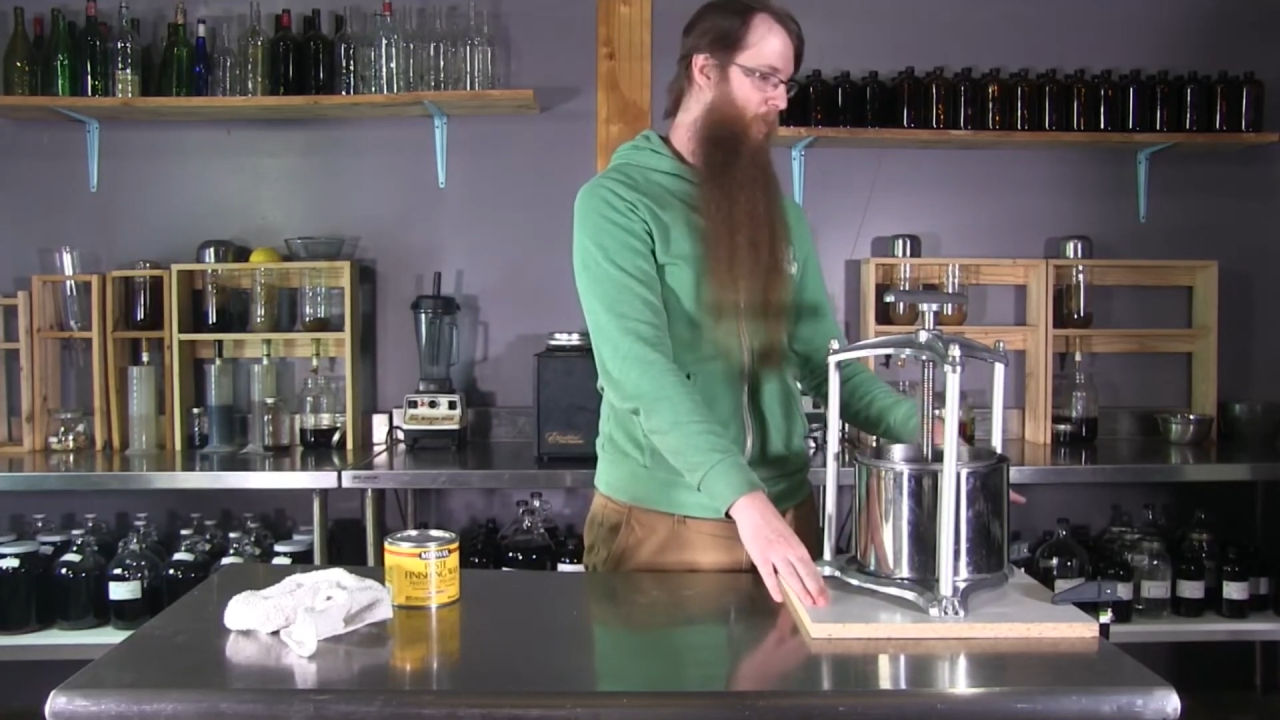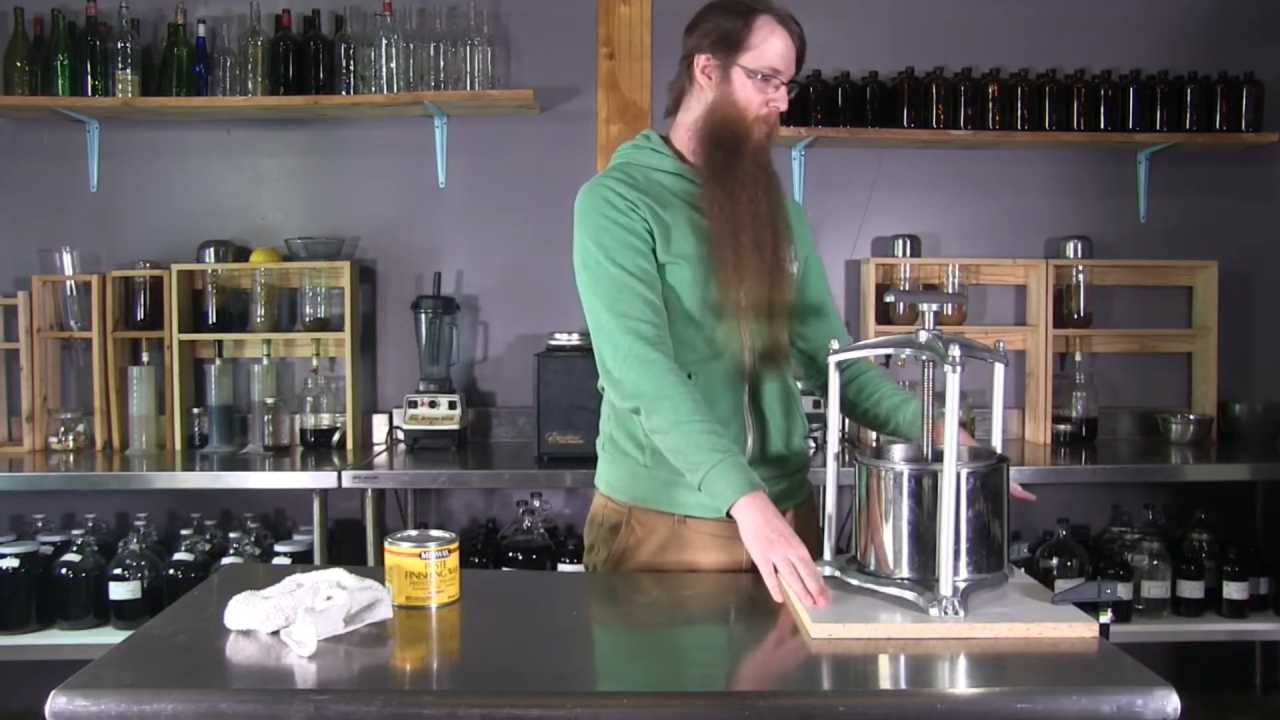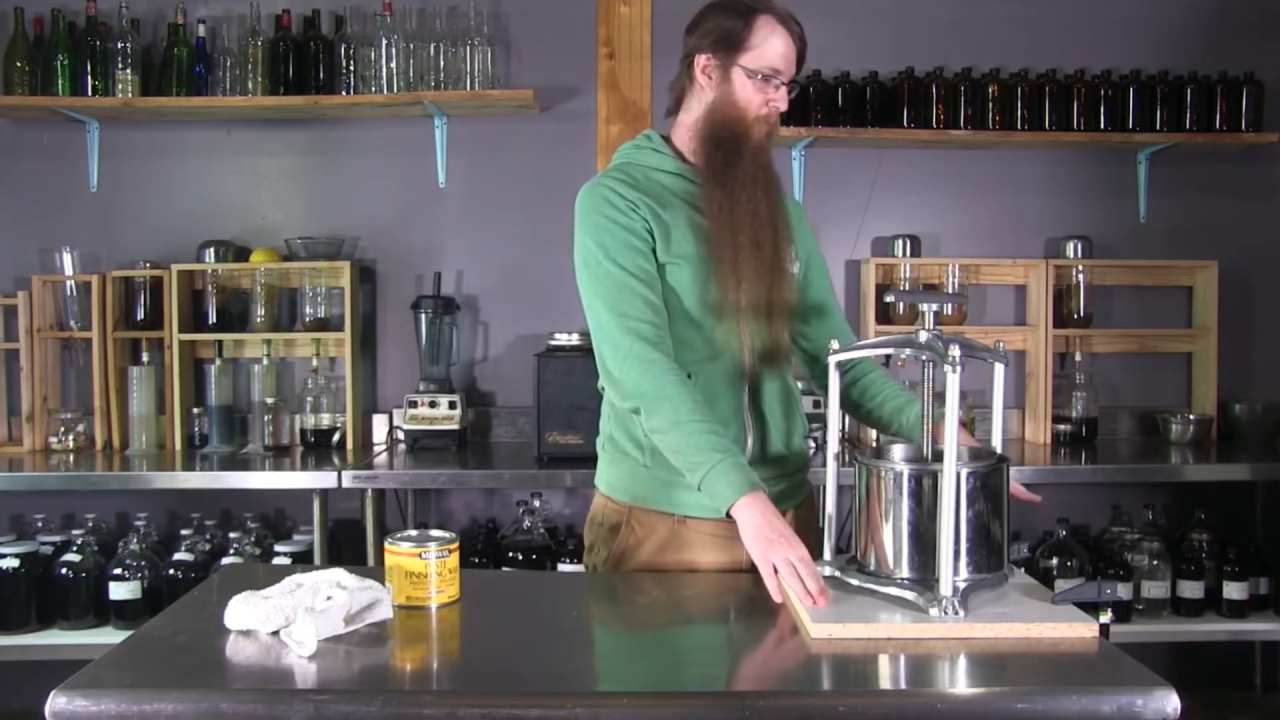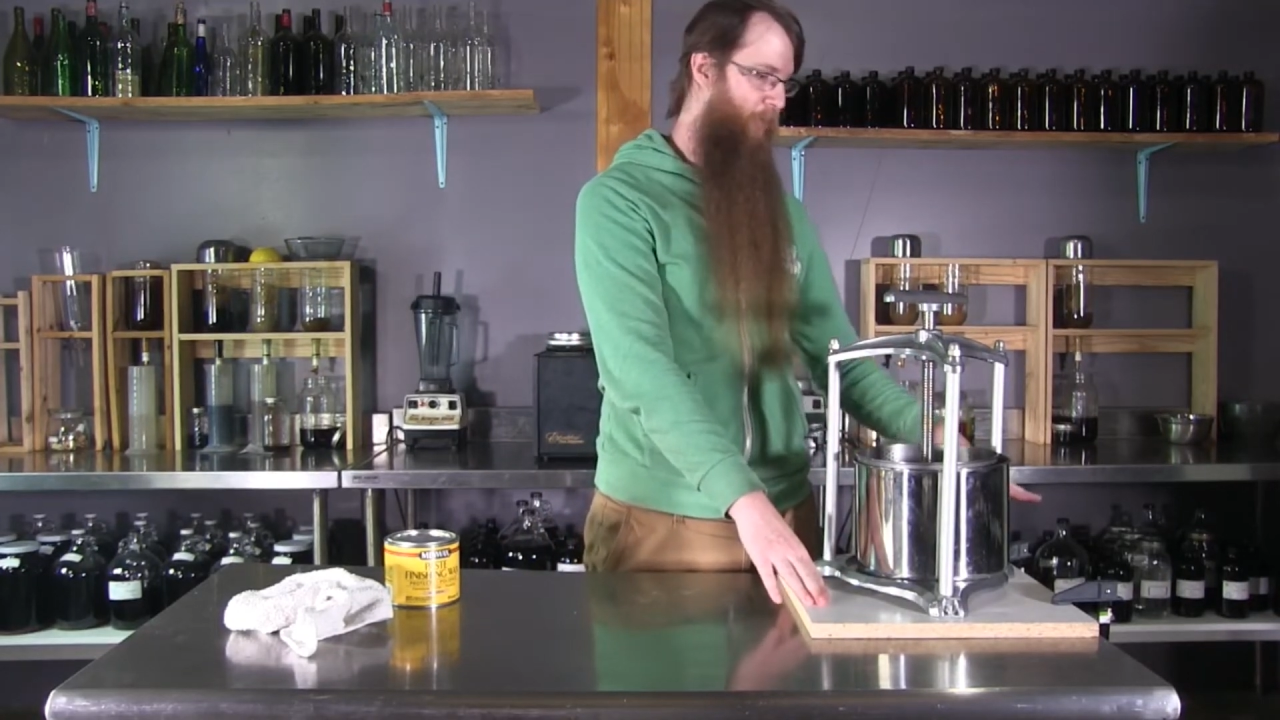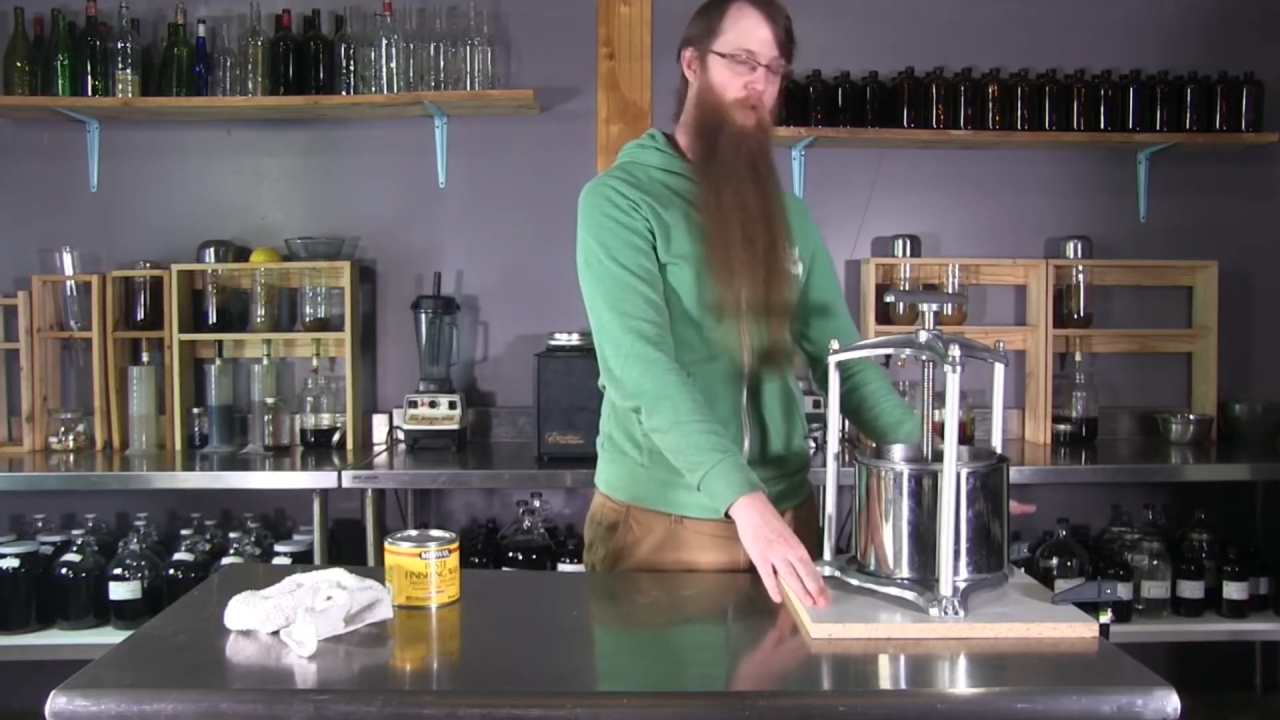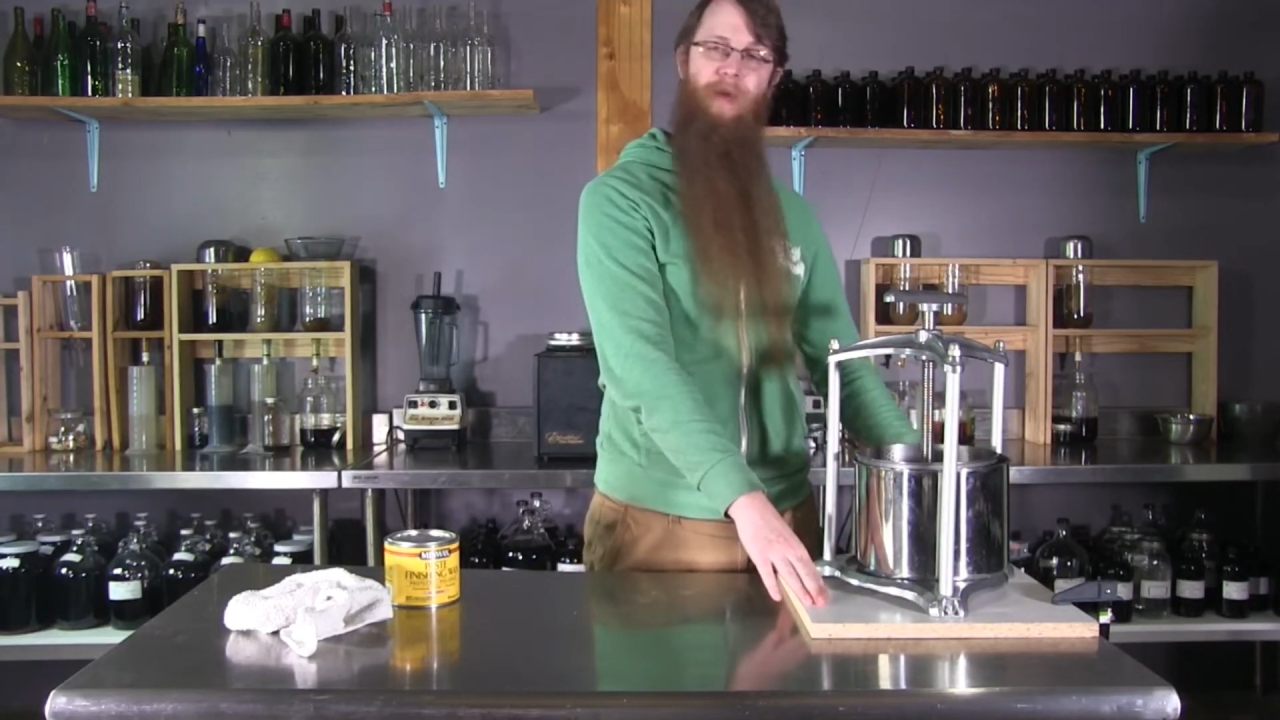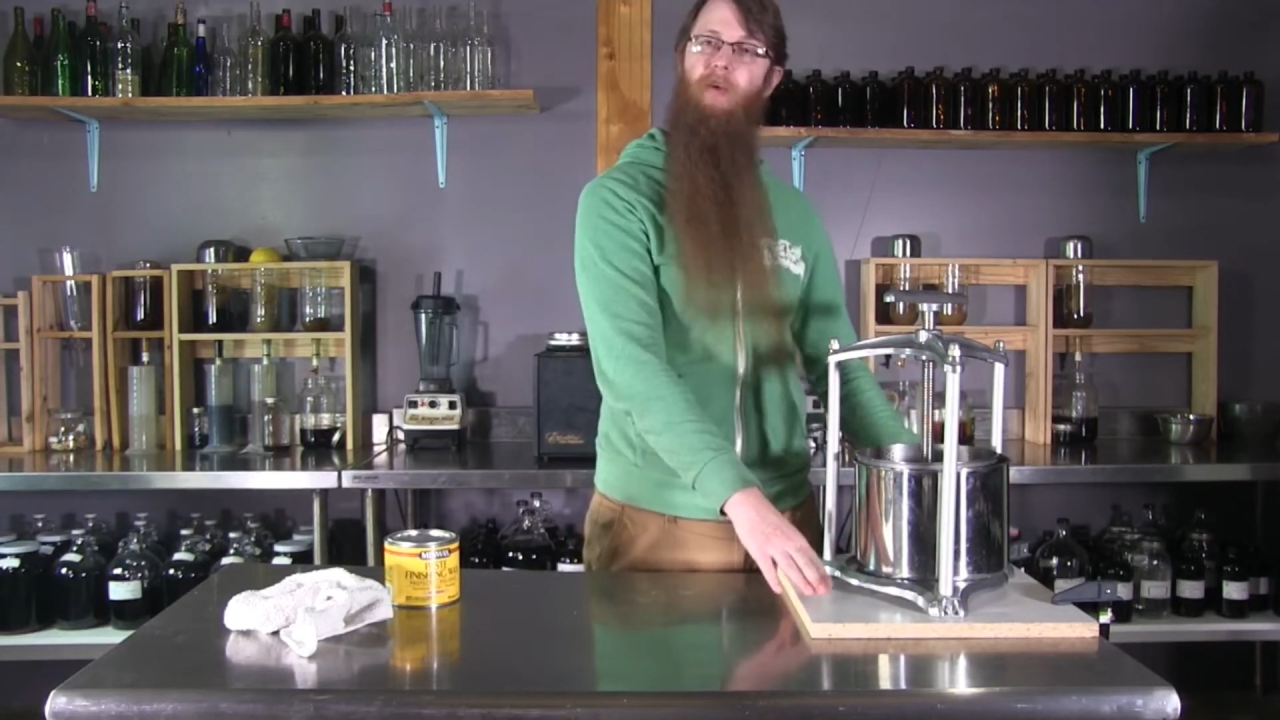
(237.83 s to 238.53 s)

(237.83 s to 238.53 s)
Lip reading: with quick